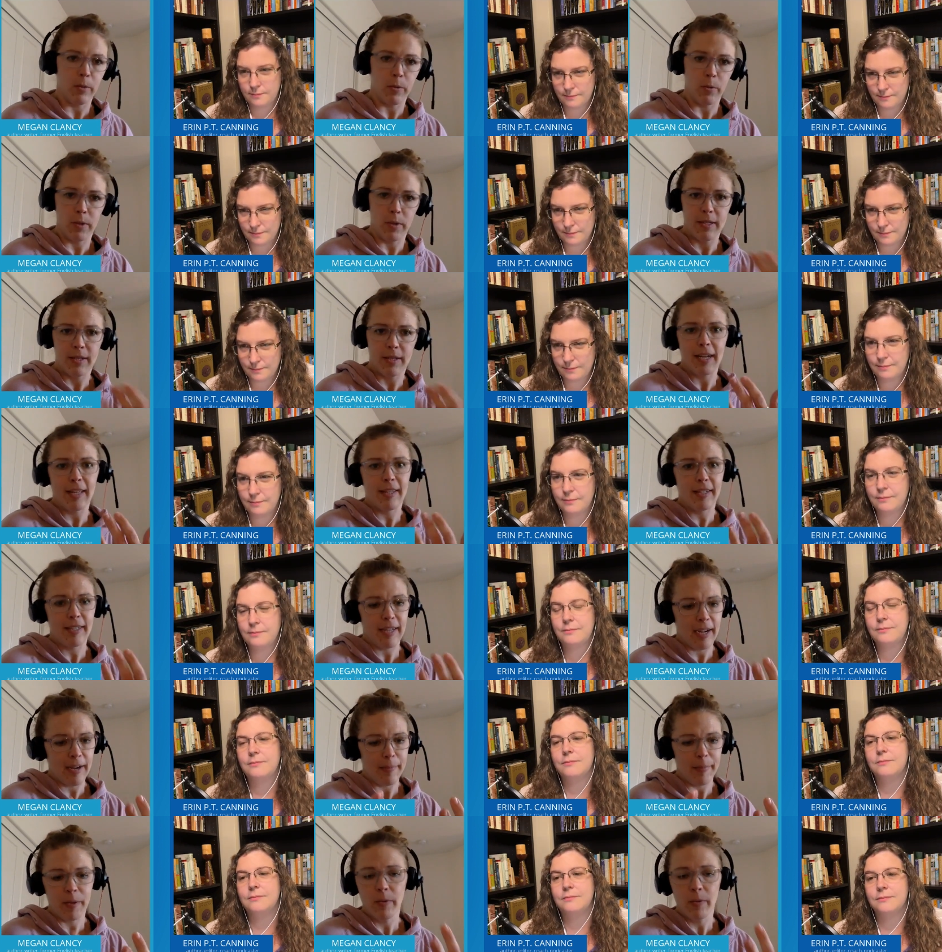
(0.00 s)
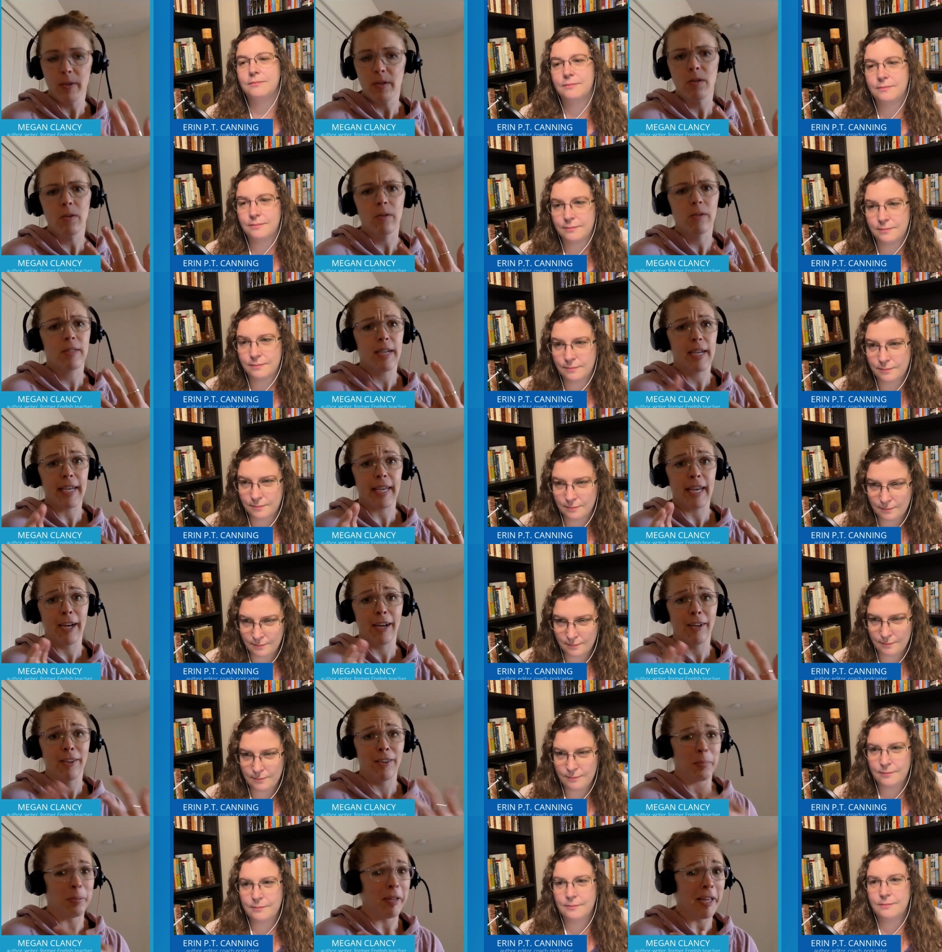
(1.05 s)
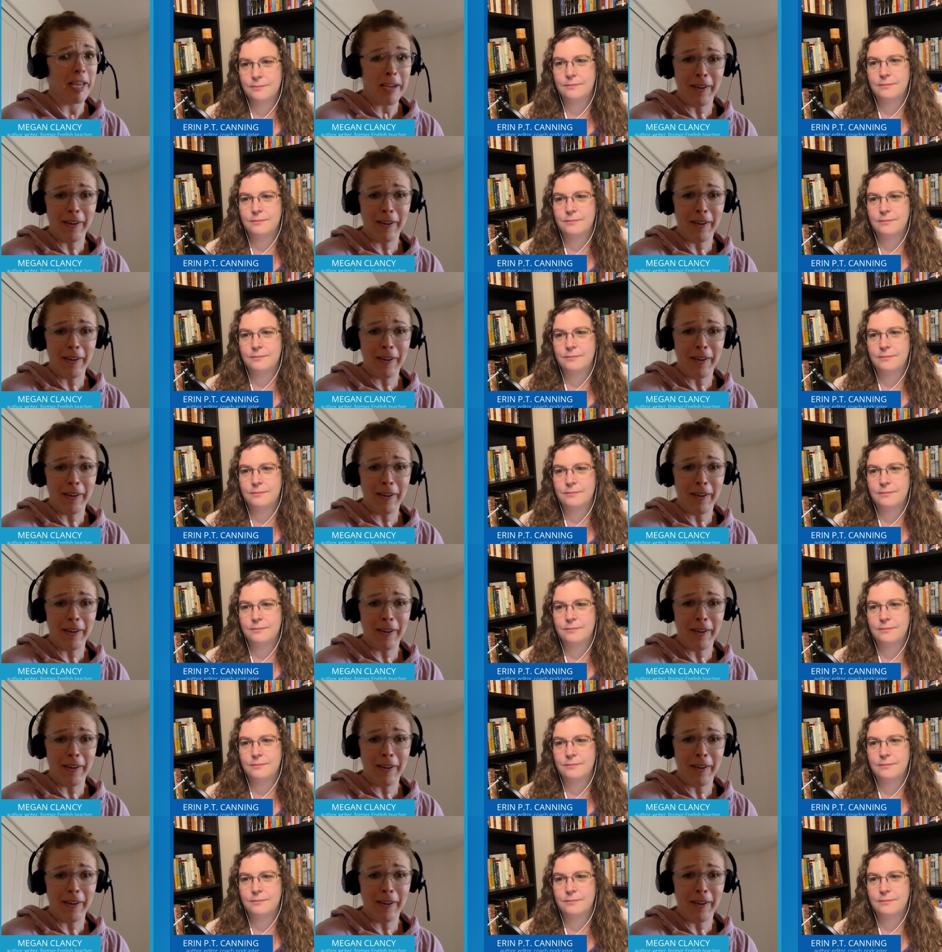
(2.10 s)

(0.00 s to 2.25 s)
Speaker 1: there was at the time there was no daycare, the